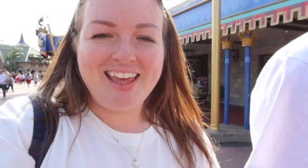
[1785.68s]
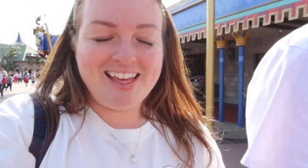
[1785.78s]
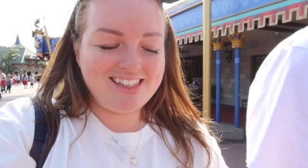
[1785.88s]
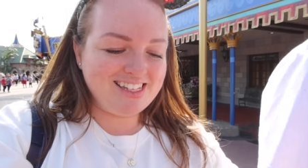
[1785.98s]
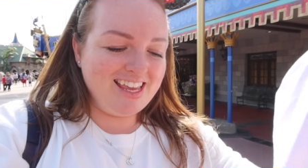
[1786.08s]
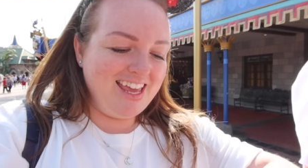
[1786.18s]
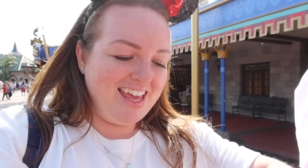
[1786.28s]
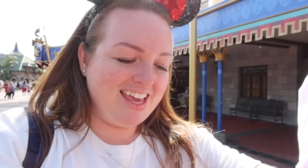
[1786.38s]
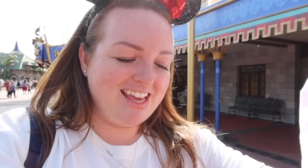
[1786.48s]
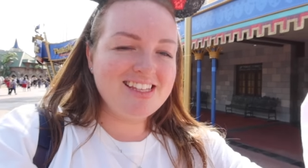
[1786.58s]
It
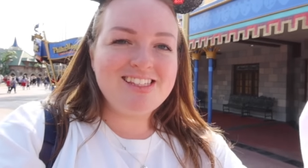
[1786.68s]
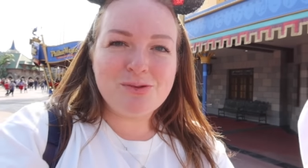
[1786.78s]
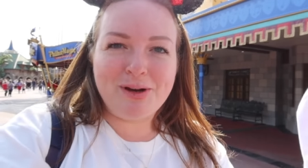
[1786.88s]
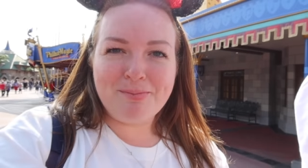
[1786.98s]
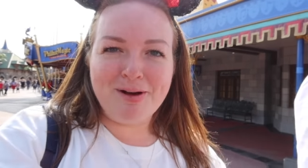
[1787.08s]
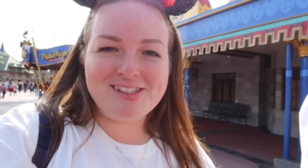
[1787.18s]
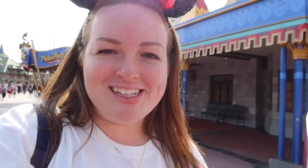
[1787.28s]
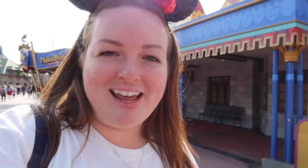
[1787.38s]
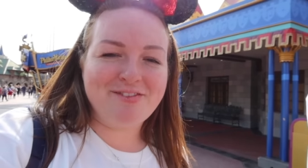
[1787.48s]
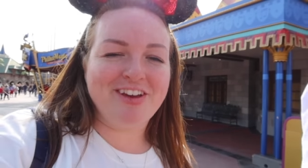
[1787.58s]
is 20 past
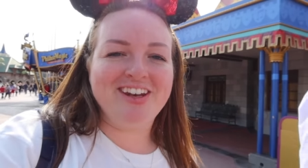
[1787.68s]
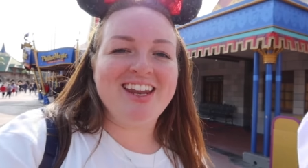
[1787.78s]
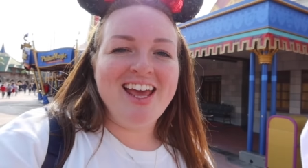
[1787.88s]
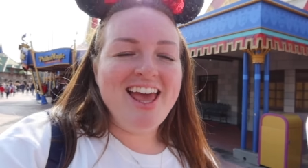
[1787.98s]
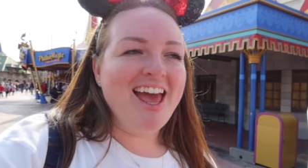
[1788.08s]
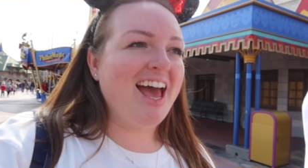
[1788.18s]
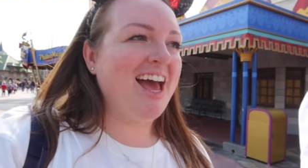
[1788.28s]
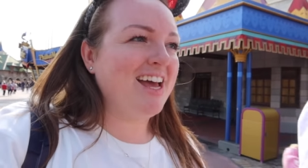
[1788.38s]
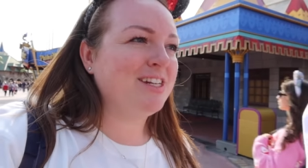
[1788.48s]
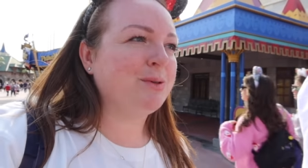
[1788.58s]
11
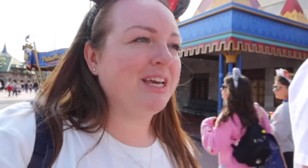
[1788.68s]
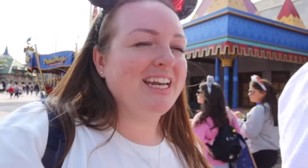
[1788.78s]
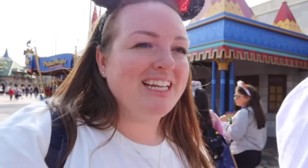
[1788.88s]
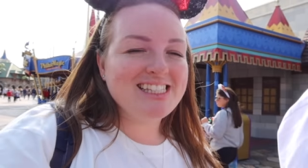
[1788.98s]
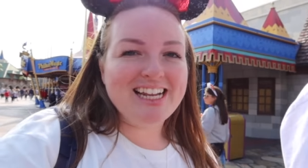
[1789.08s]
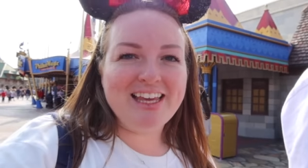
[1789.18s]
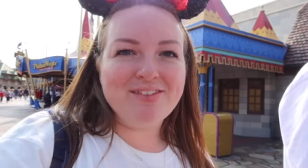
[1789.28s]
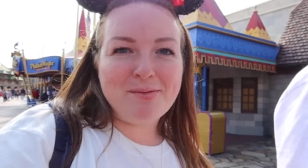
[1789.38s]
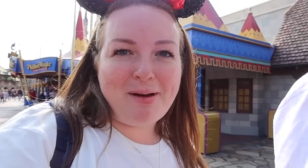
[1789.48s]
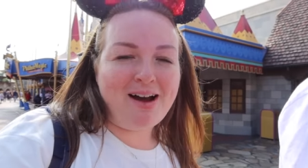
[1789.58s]
and we're gonna need to leave
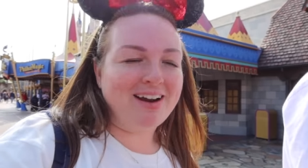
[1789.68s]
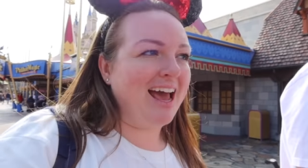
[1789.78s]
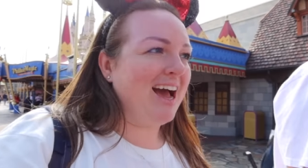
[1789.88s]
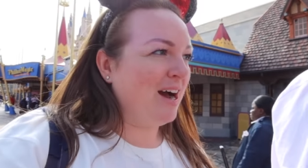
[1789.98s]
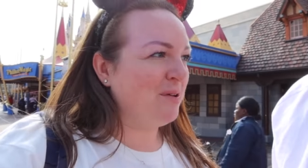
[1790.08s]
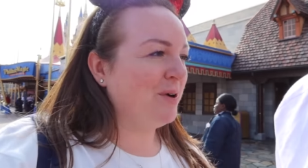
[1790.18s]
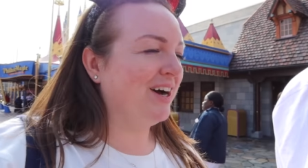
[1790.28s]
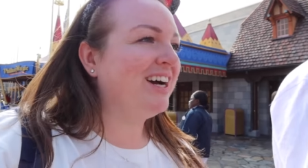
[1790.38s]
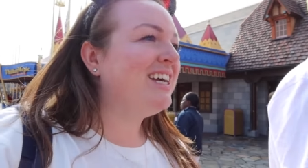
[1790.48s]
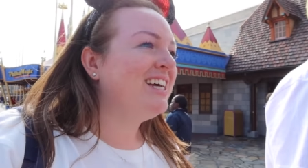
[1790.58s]
in about an
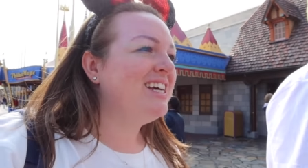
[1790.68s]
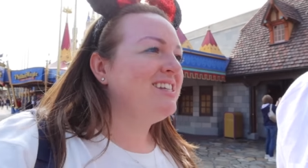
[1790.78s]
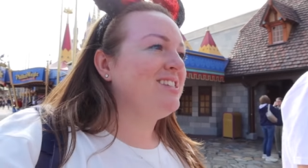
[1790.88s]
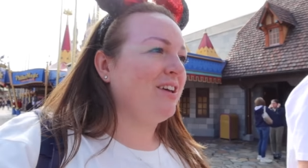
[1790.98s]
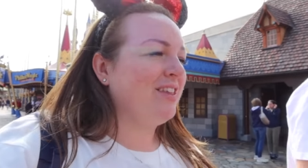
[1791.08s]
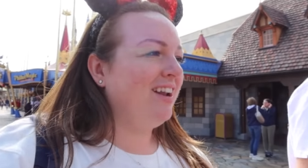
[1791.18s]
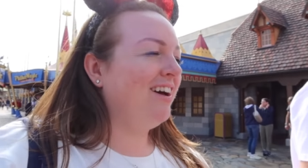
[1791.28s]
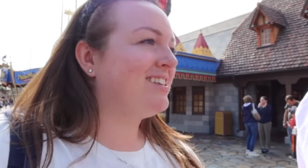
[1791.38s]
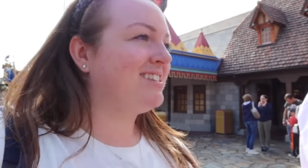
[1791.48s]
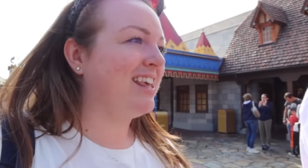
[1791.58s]
hour. So the
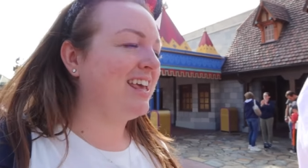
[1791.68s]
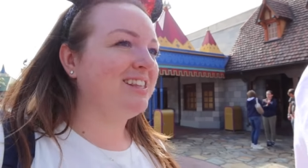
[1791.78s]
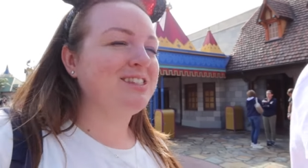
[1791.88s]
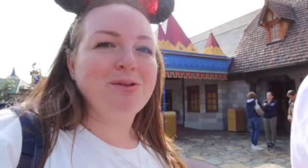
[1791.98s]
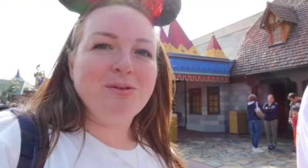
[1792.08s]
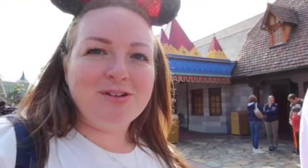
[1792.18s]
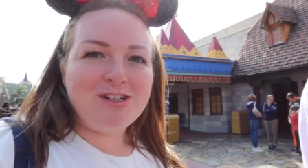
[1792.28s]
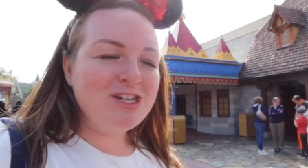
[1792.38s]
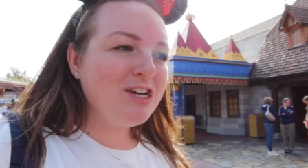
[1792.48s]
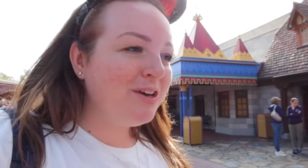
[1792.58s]
last things that we want
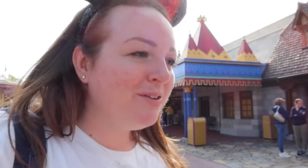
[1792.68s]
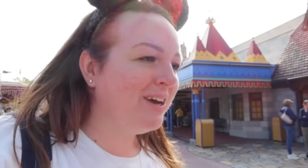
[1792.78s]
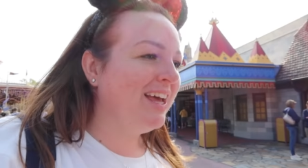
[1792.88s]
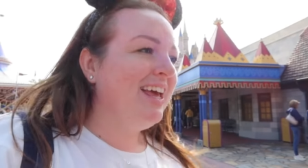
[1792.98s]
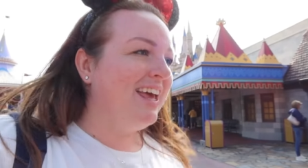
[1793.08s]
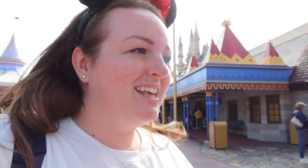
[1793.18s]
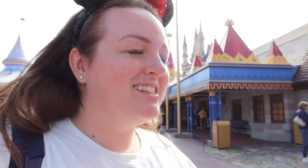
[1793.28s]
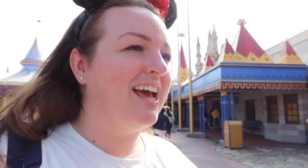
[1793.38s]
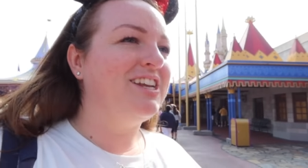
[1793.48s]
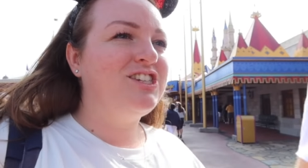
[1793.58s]
to do is
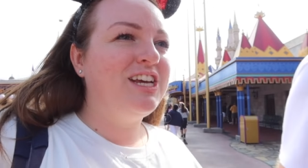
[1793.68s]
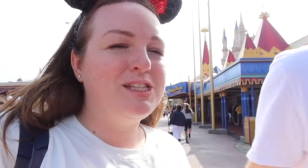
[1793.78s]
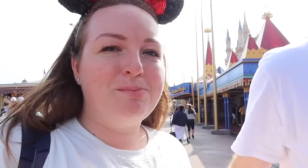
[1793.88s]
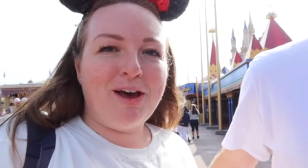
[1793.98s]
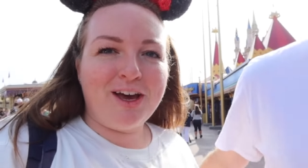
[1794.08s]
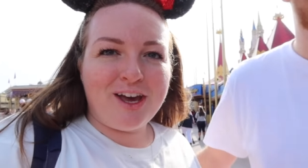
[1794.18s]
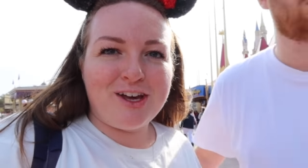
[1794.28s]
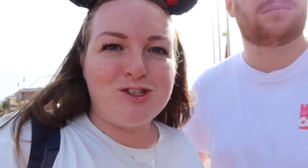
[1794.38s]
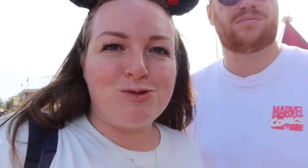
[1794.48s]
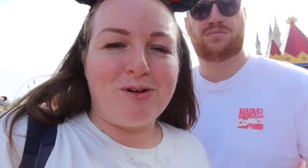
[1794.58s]
get
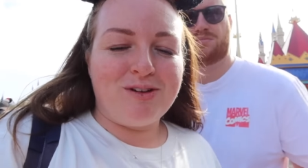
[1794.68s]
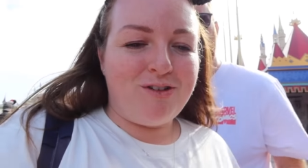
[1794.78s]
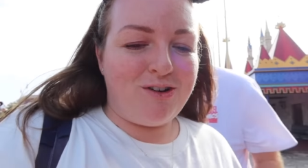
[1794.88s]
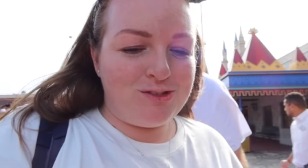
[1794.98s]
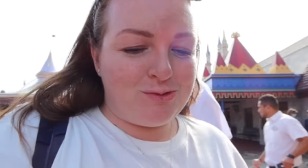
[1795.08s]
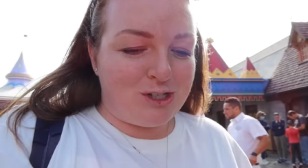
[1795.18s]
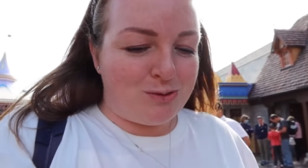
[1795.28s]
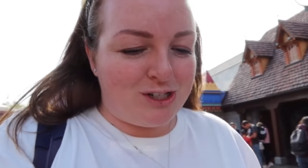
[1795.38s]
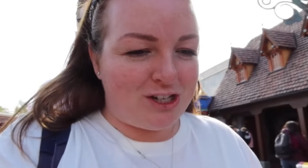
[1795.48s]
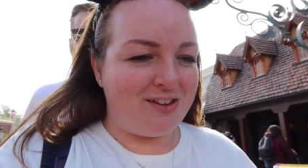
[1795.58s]
cheeseburger spring rolls, which
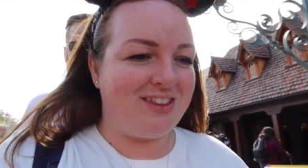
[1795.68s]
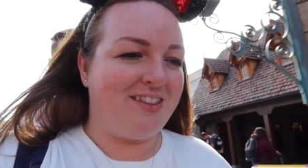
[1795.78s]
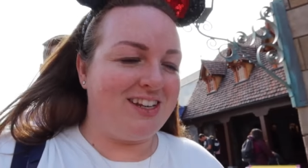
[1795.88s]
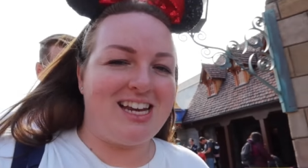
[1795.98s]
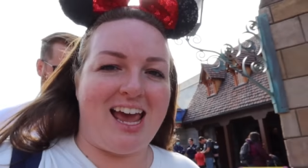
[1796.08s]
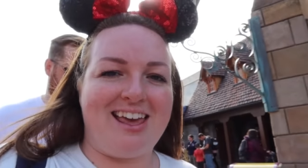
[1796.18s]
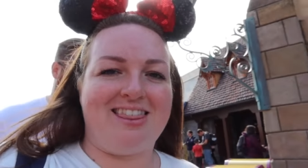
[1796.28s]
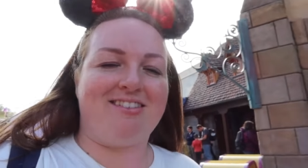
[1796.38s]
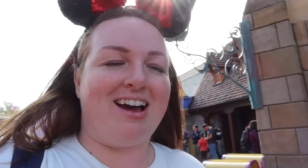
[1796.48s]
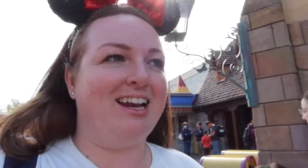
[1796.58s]
we showed the other day.
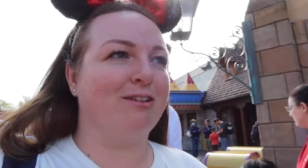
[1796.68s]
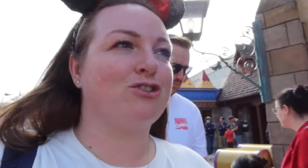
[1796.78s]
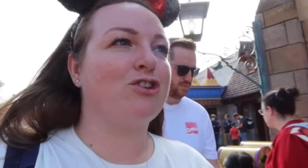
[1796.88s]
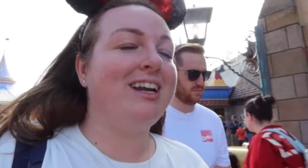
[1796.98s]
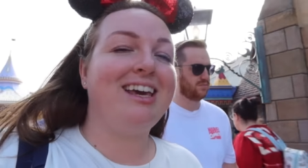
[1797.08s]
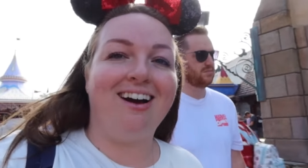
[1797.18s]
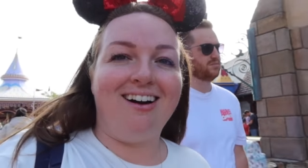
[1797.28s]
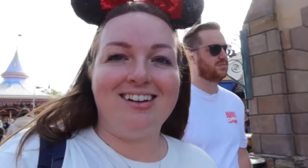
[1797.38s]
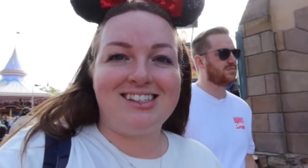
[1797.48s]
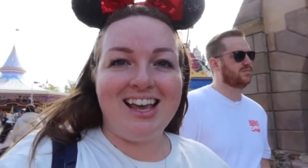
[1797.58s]
They're at a little trolley
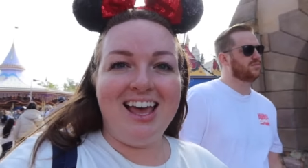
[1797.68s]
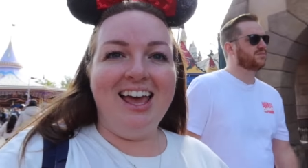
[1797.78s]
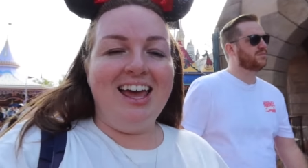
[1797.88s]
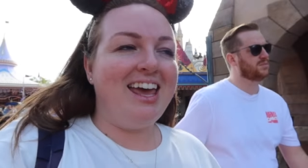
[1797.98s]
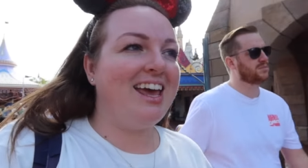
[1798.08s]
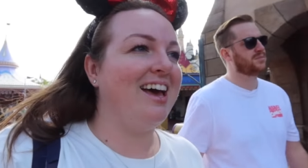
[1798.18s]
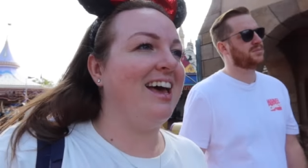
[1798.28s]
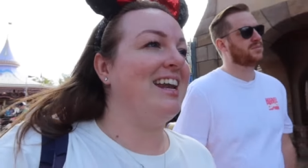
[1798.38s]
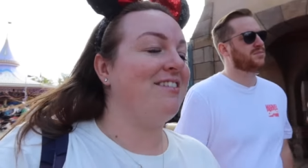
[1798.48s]
cart uh, in